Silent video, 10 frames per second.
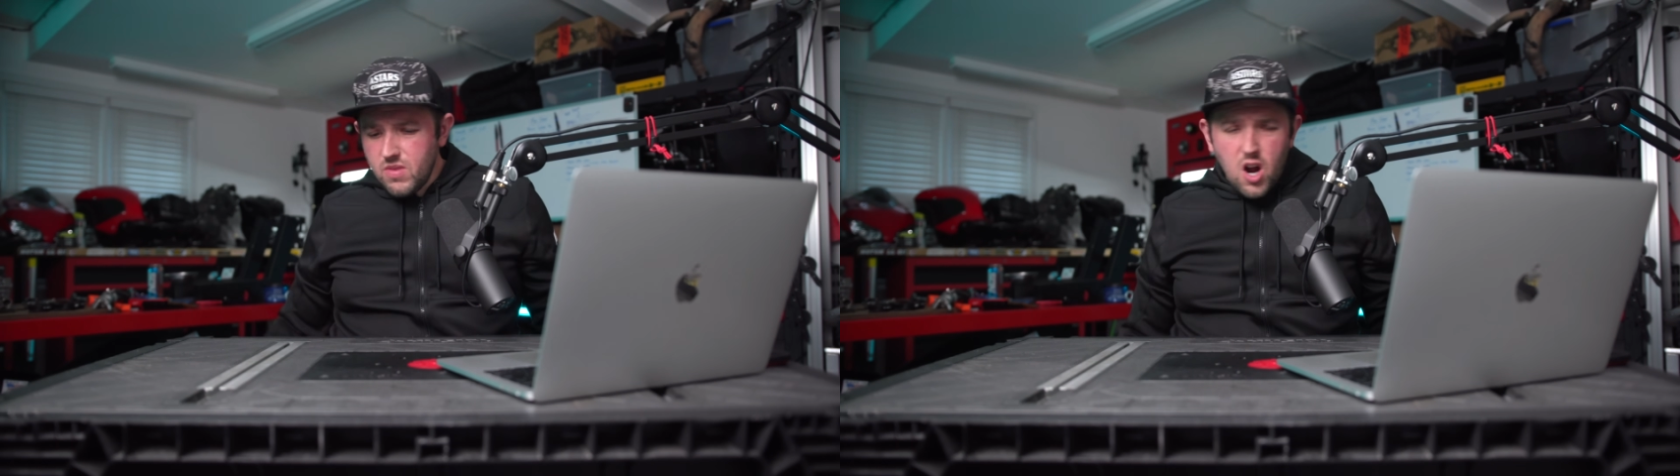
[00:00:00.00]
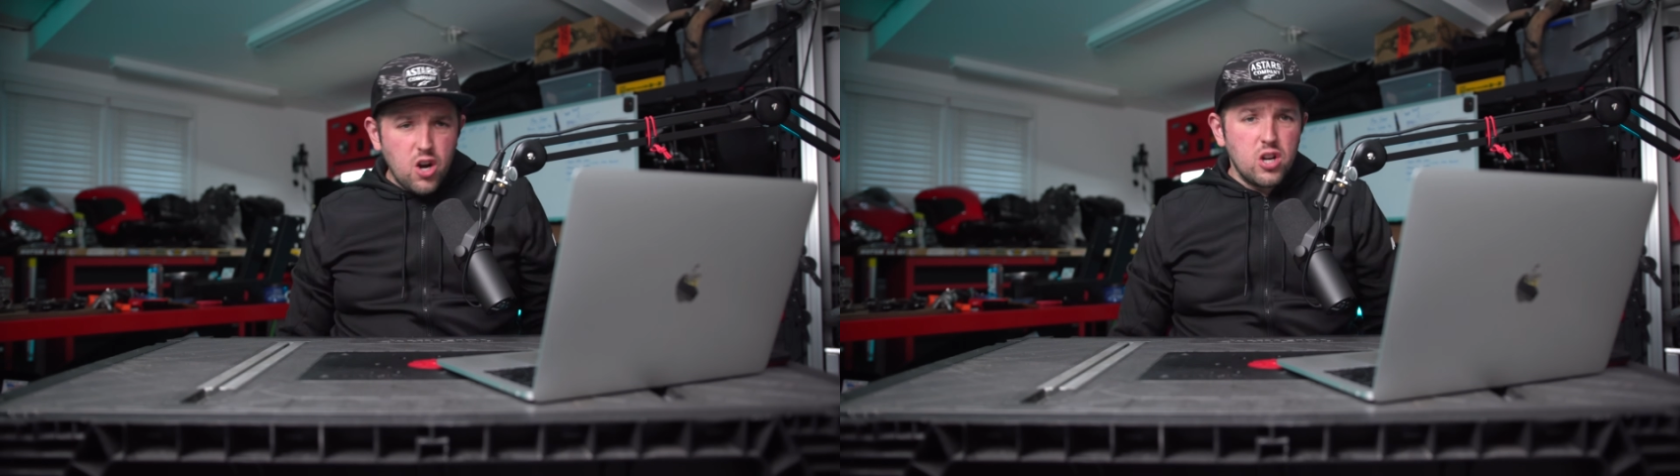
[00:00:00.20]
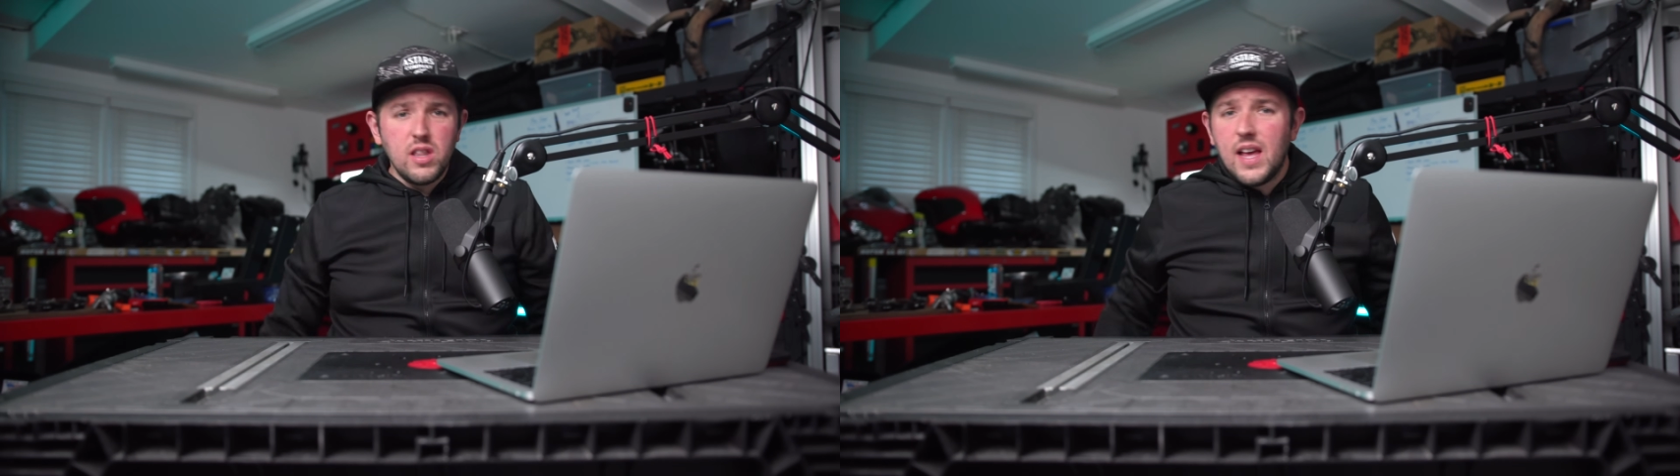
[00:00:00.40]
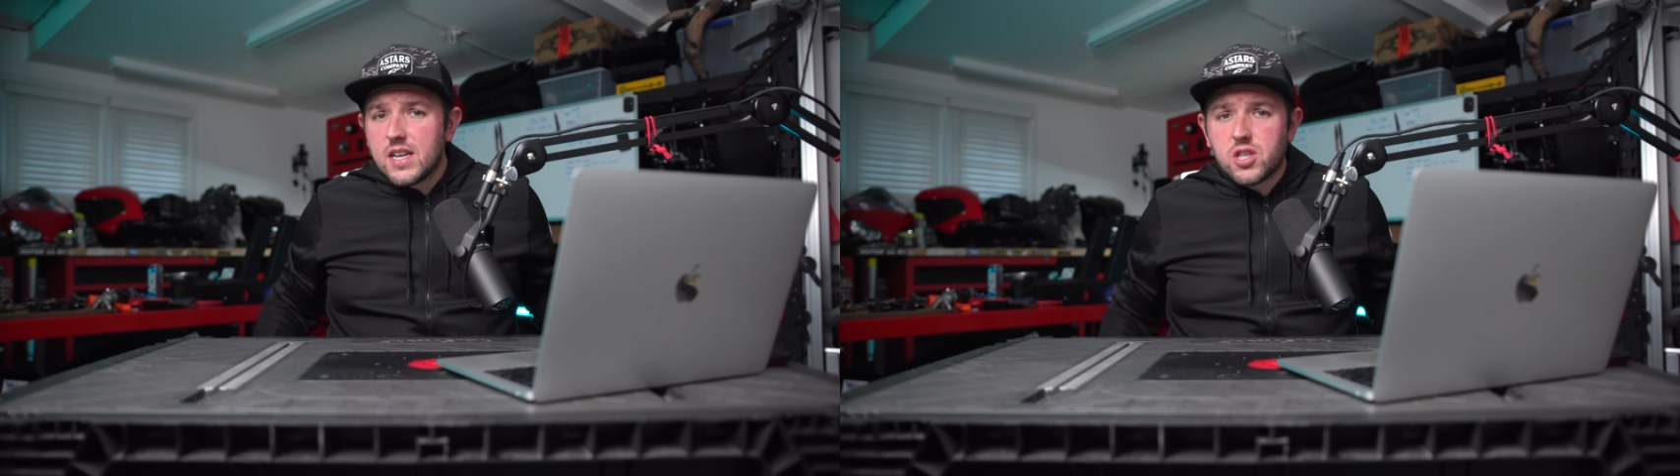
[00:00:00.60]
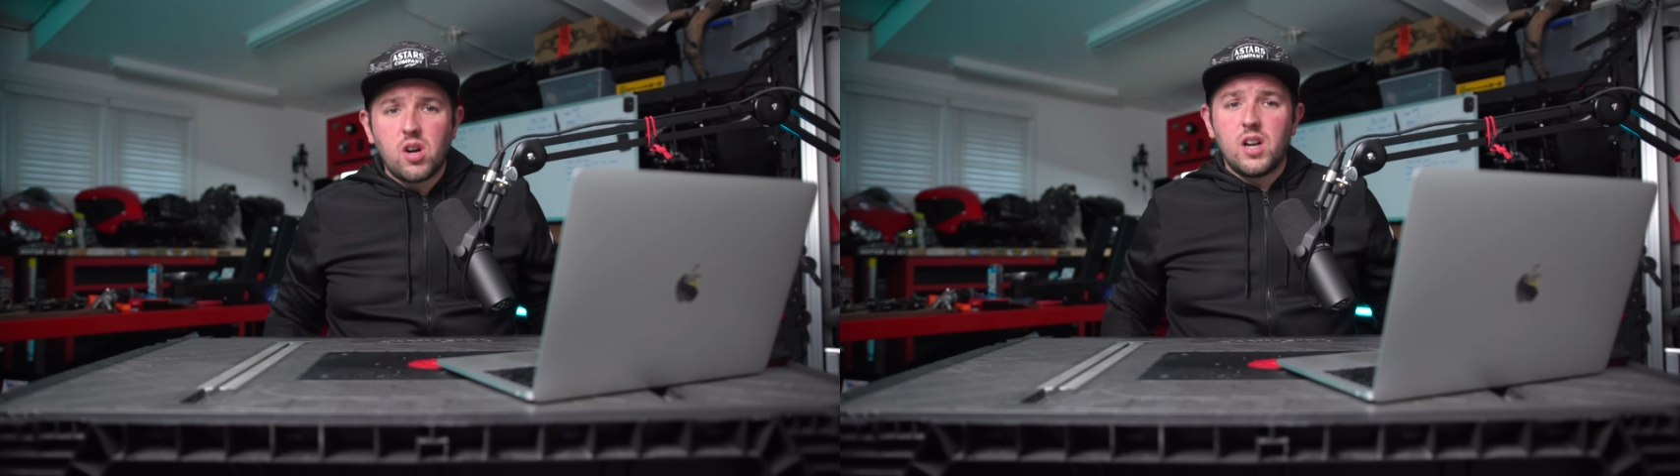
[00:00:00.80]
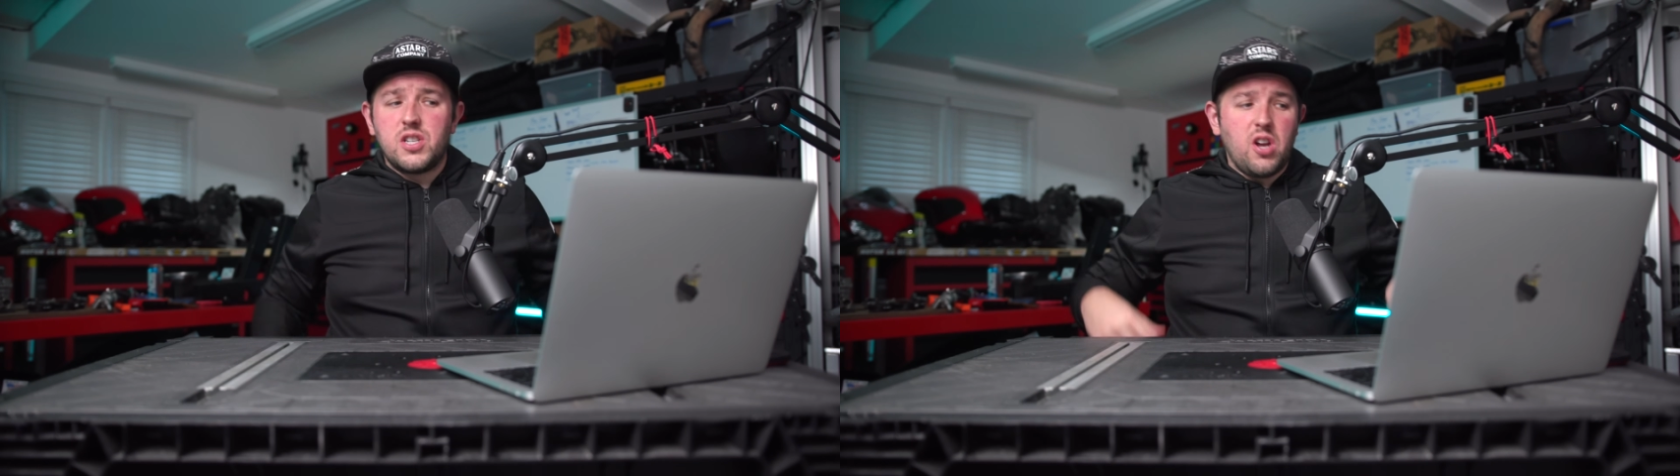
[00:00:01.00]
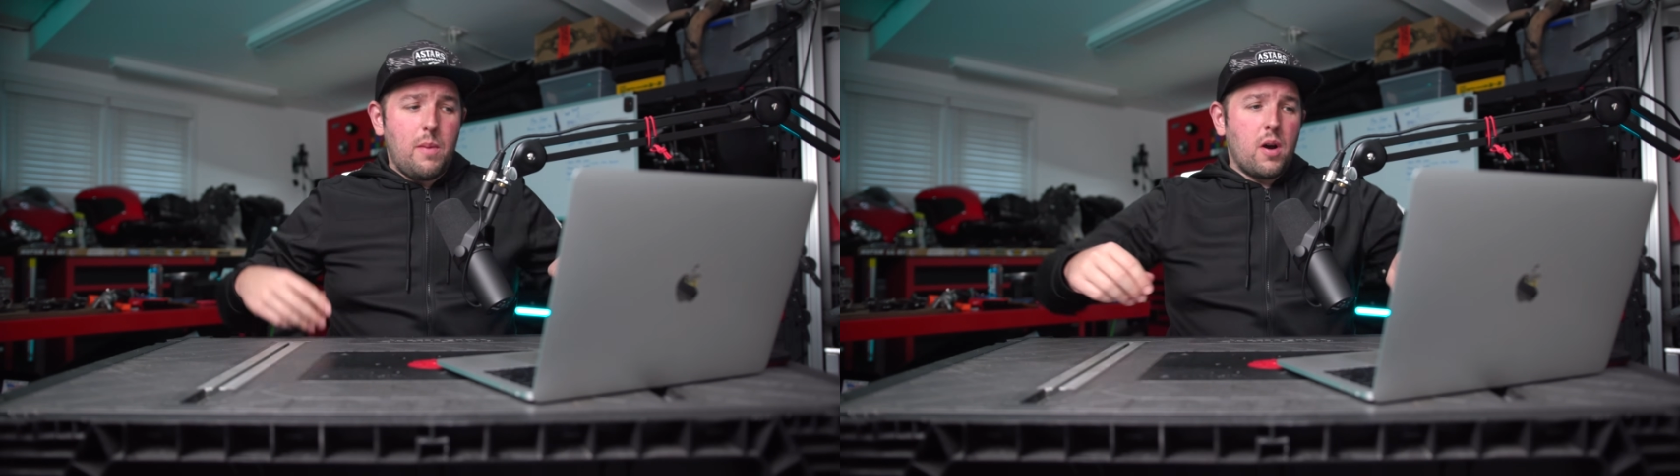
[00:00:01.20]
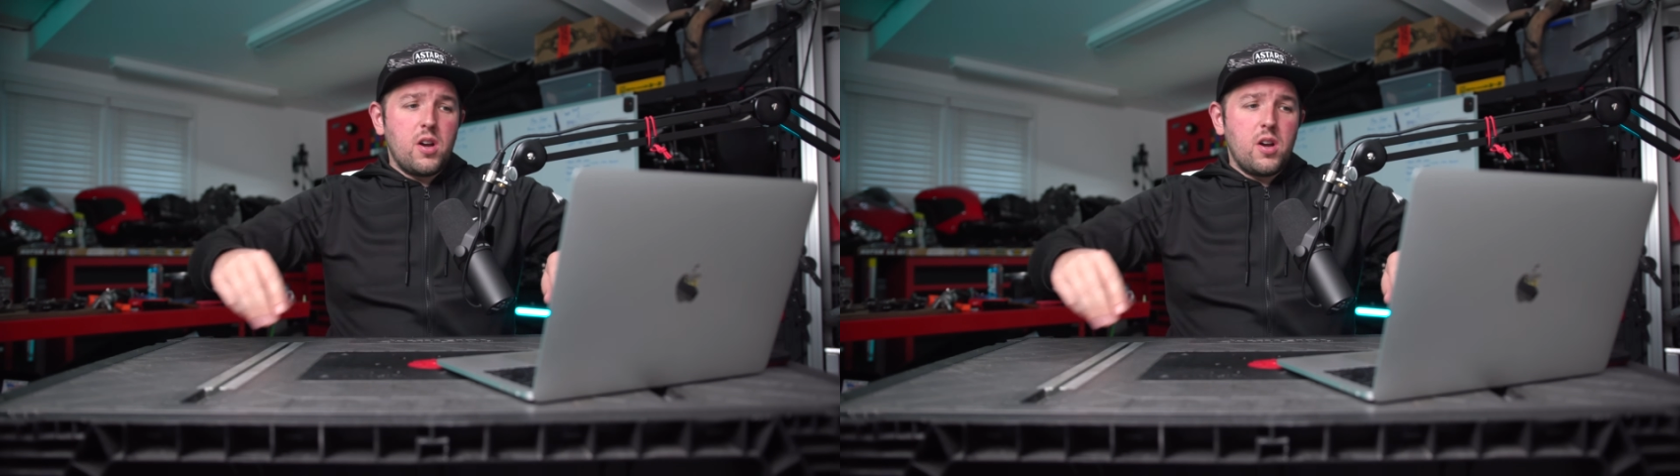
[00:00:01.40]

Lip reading: Are your legs crunched up?